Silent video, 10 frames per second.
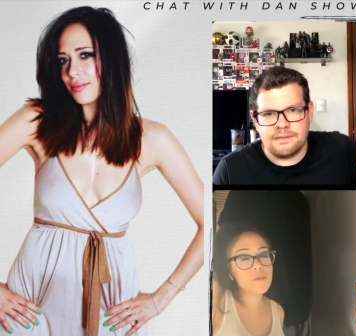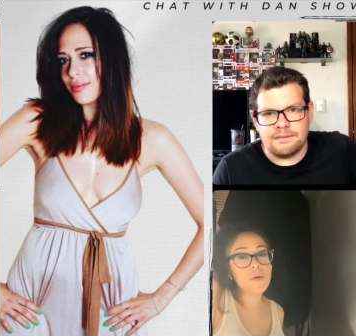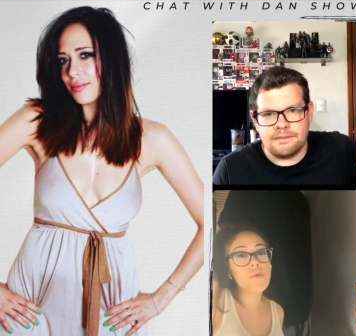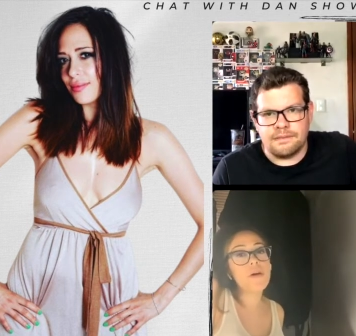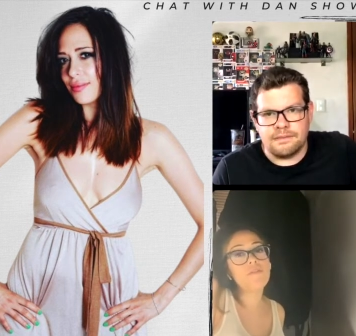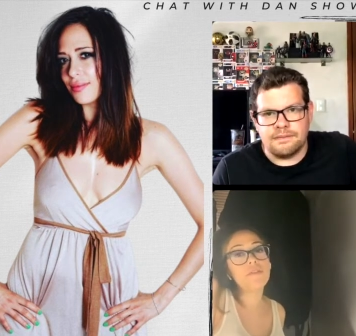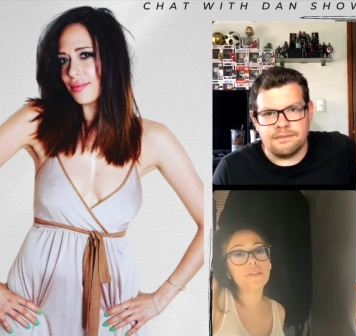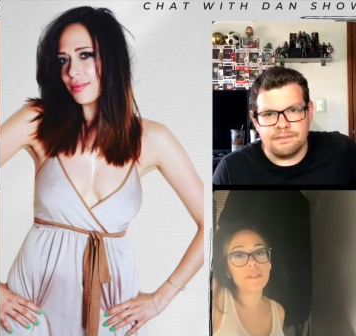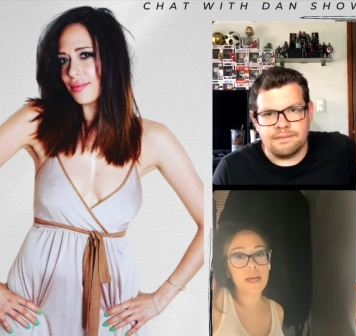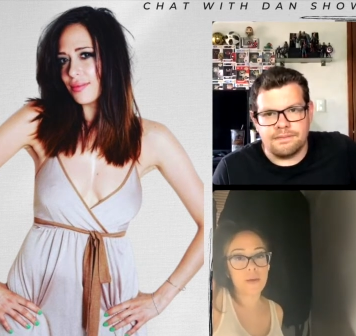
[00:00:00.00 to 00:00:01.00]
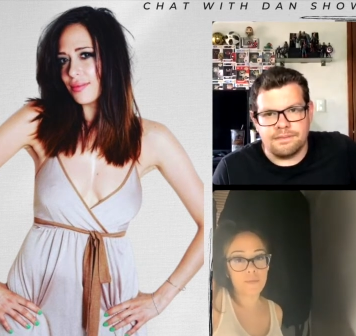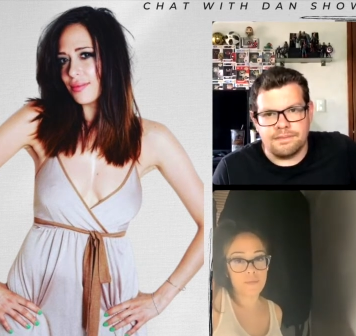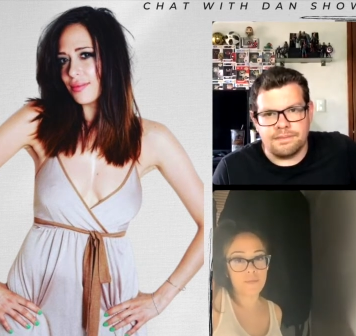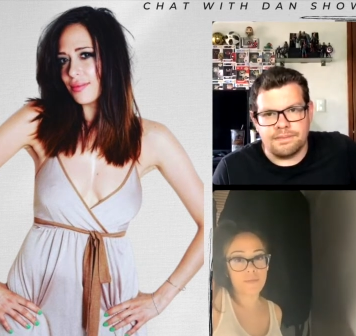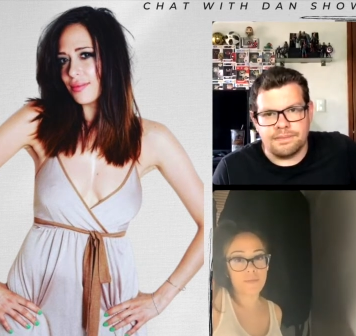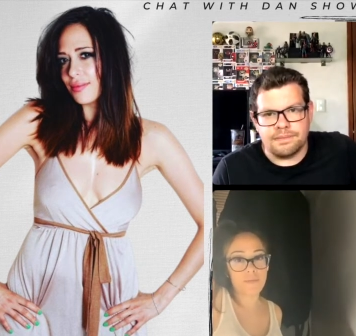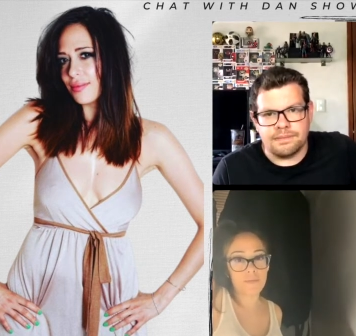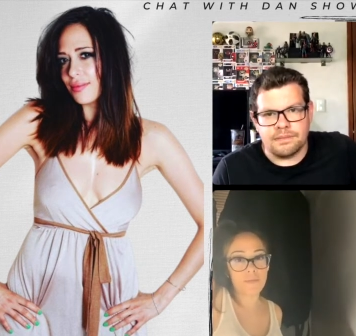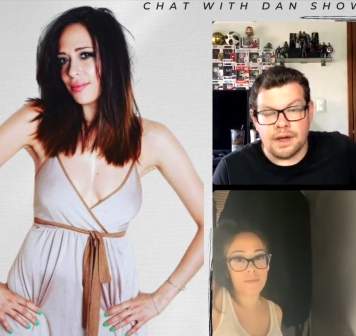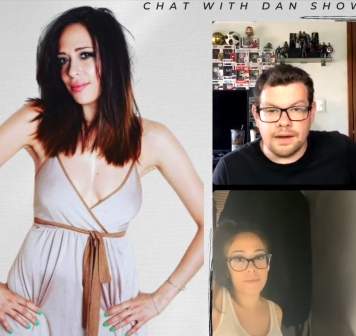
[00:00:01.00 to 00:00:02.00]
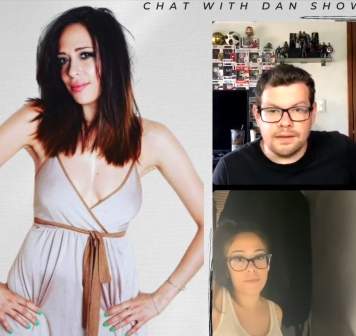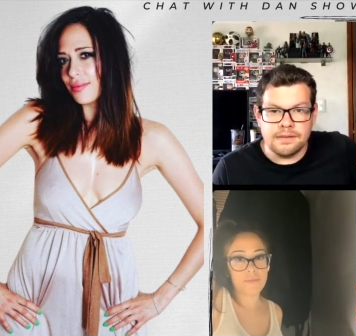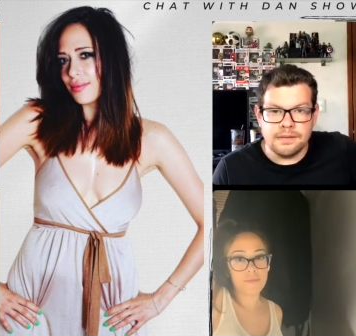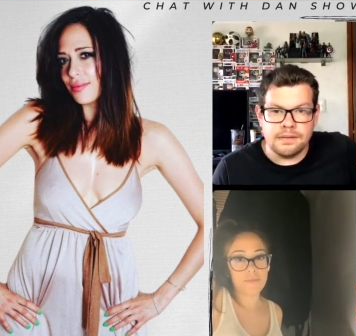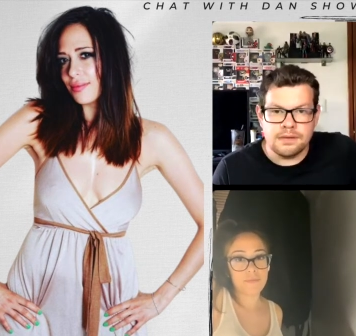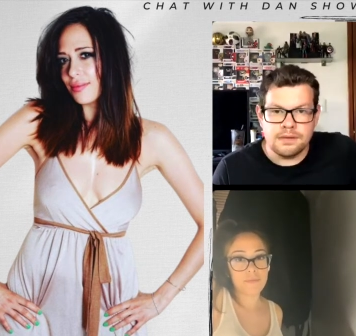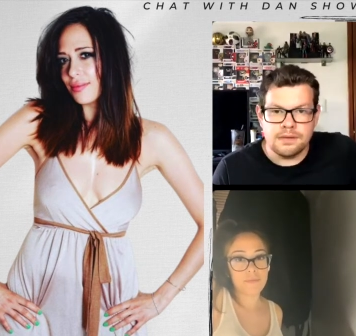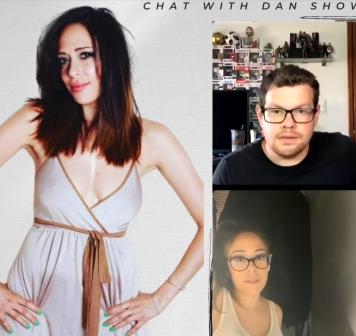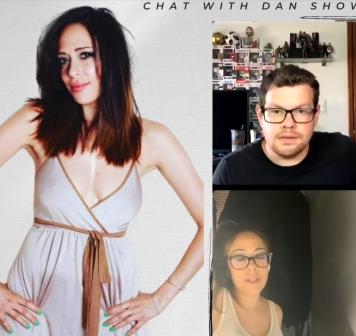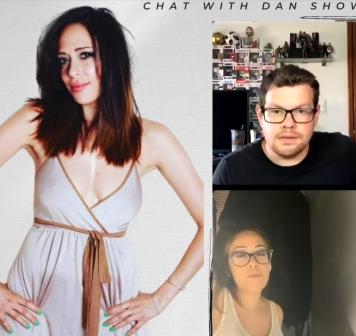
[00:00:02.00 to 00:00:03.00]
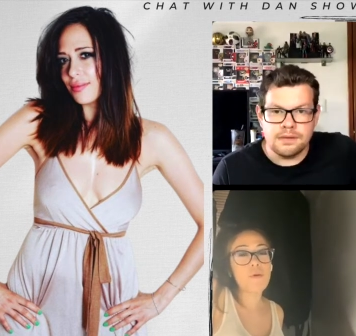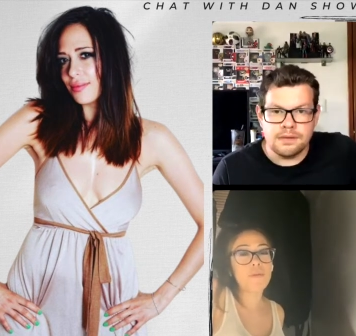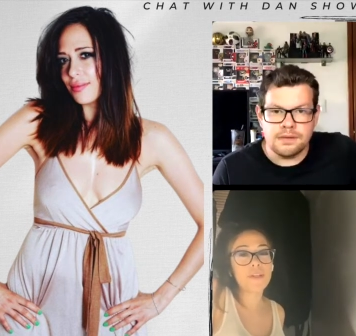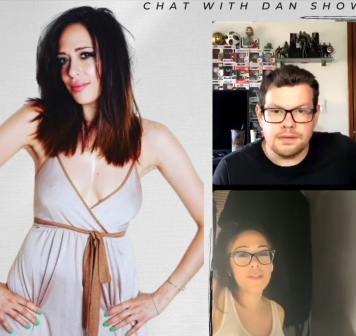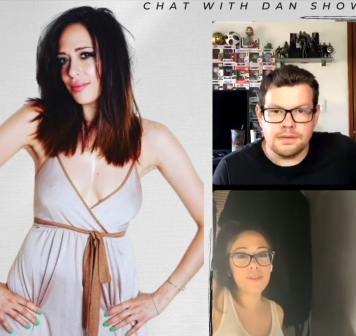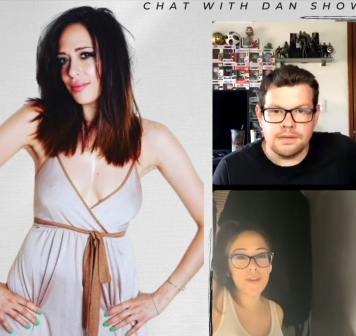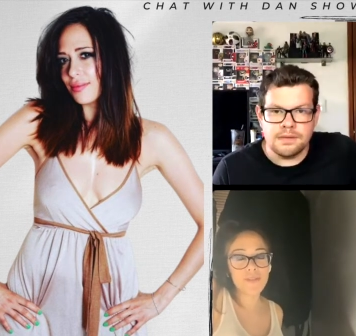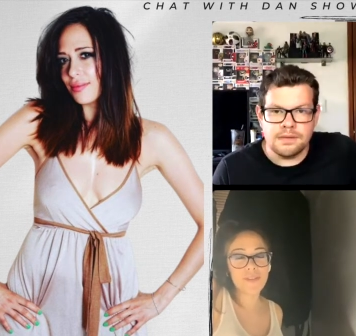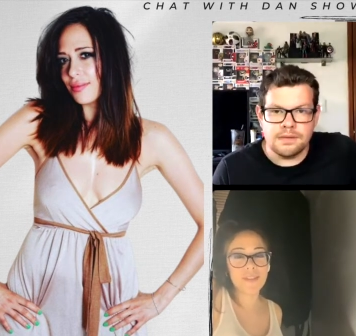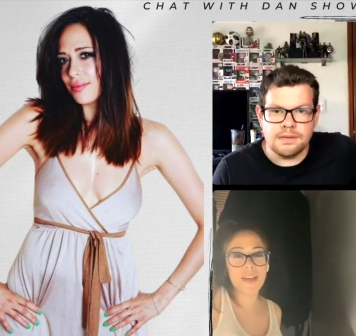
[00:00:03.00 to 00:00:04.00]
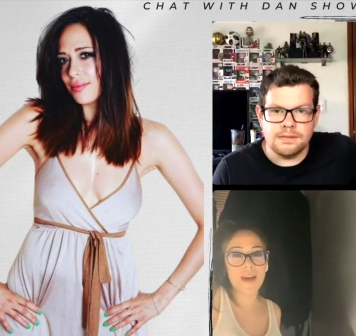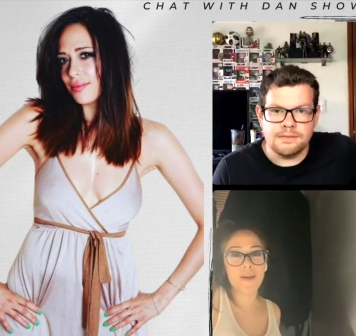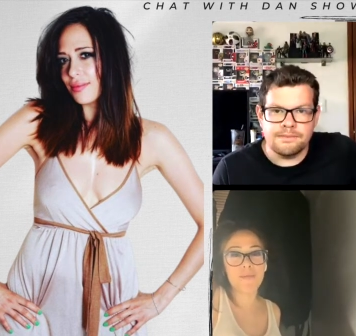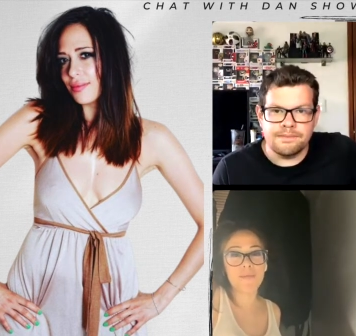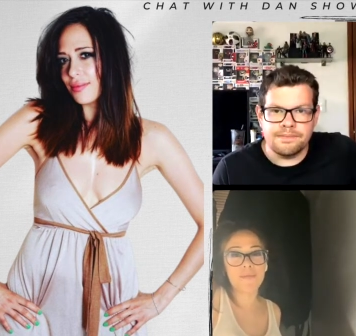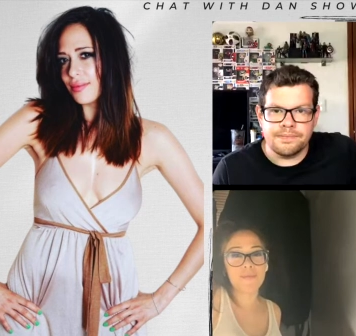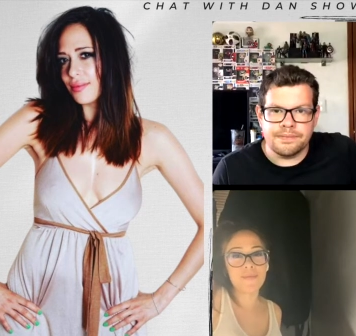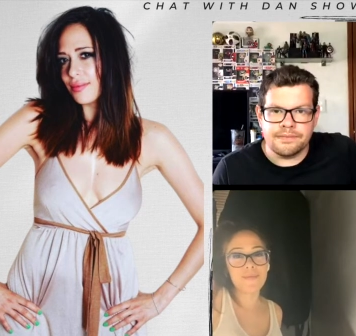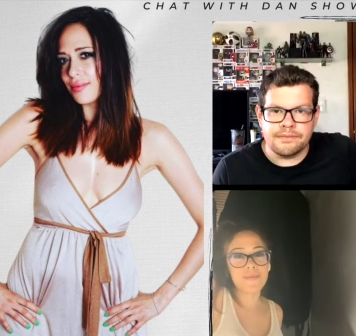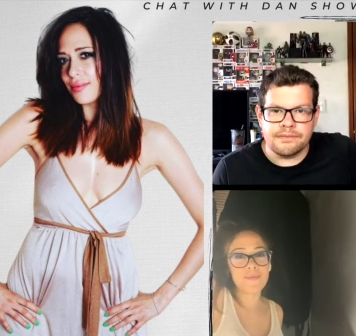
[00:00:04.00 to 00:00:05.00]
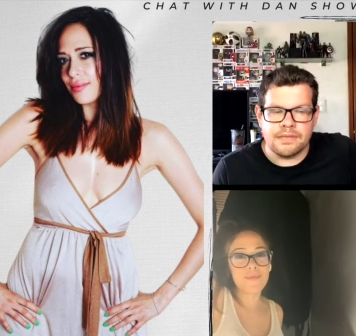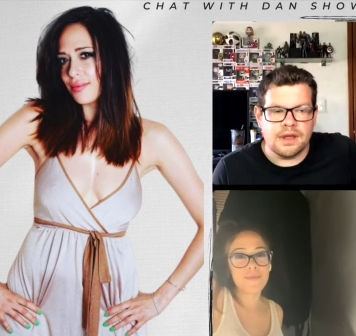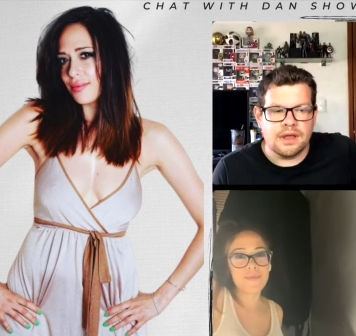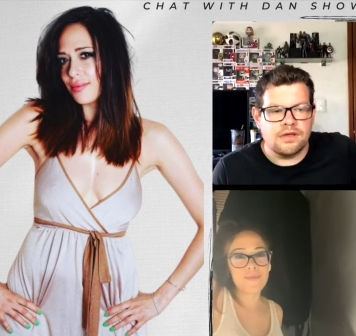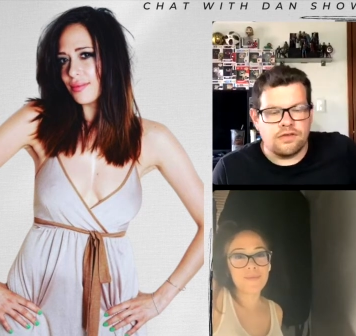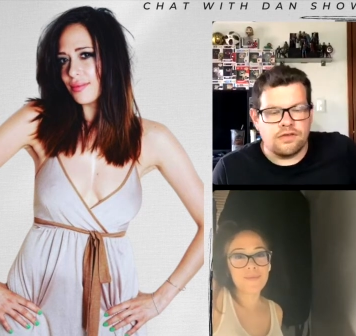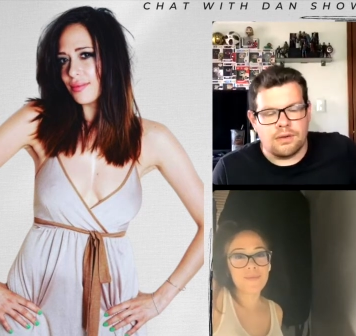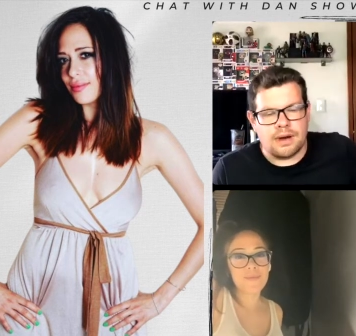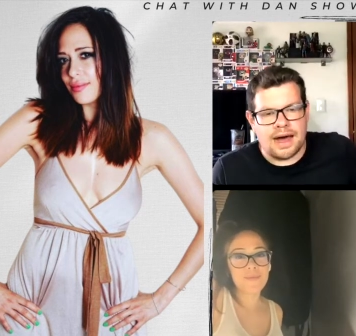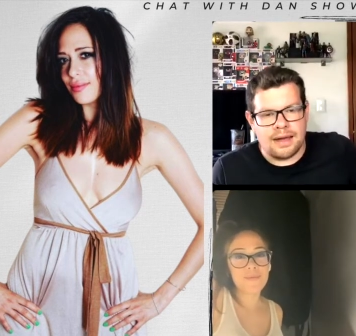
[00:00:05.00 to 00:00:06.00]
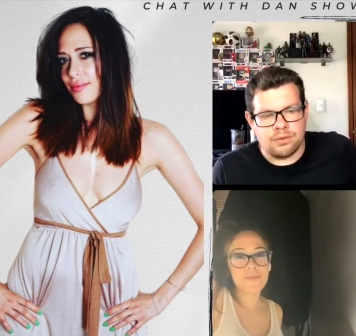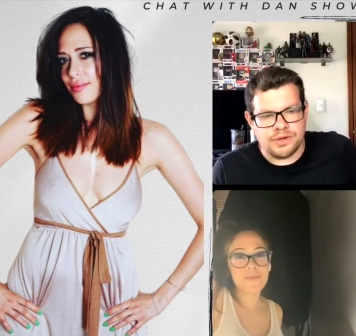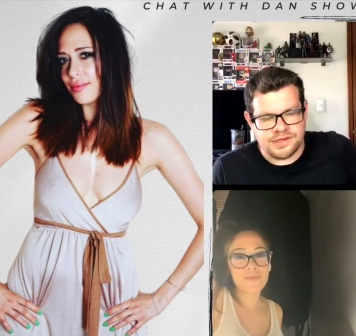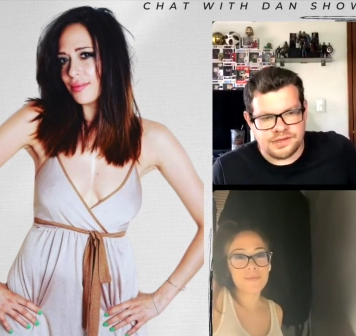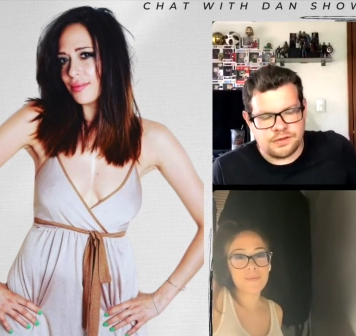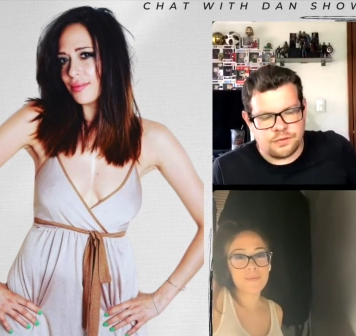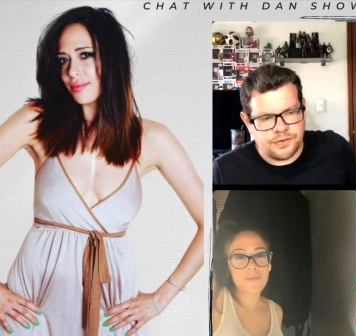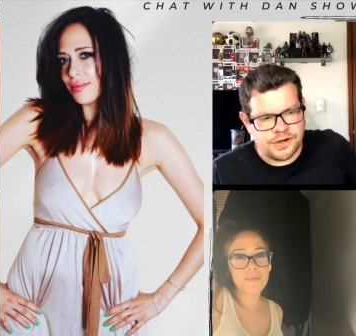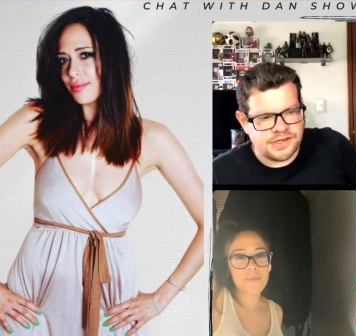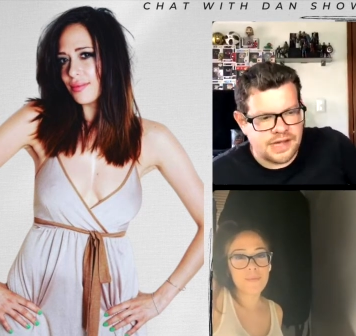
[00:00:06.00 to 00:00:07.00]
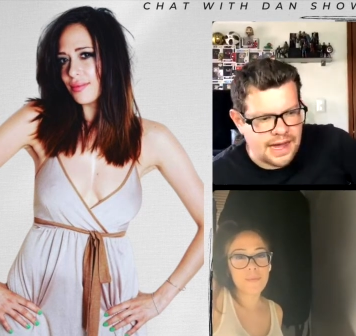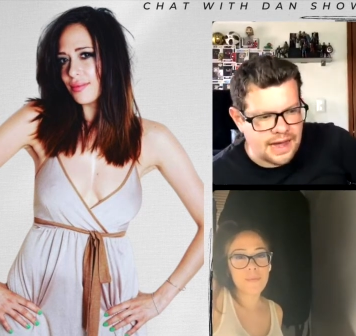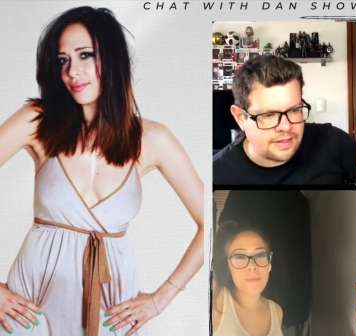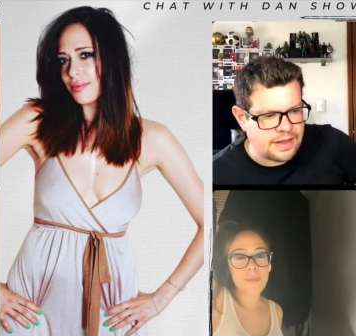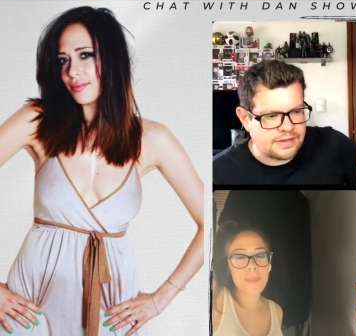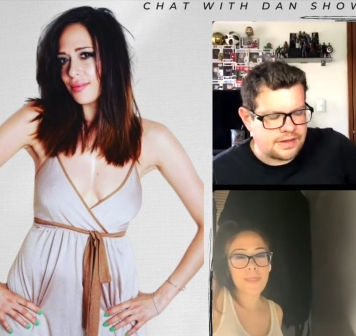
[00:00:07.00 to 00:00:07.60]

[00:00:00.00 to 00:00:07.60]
Speaker 1: what full time?
Speaker 2: Huh?
Speaker 1: What were you doing full time? So
Speaker 2: first I had like